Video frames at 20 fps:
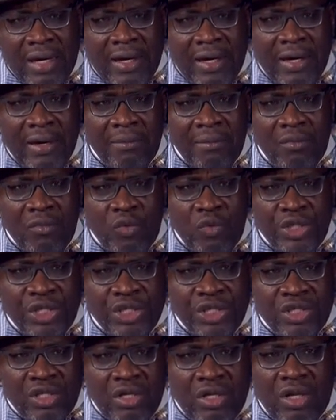which
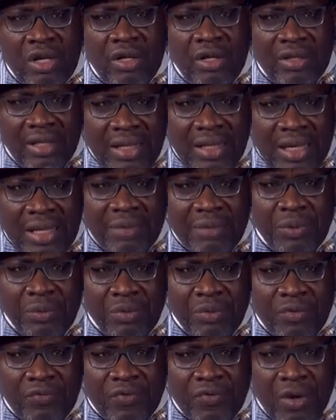is not that
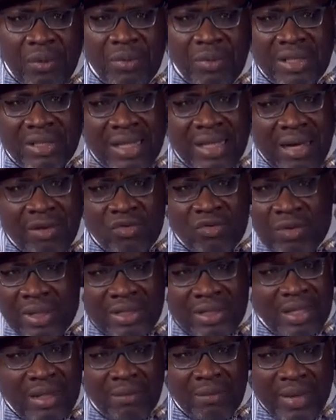people from the
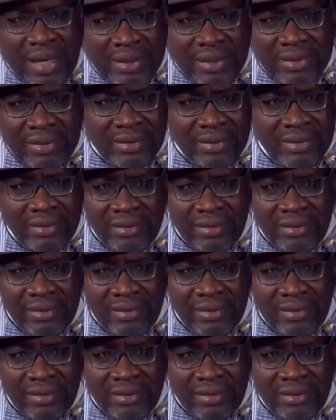southwestern part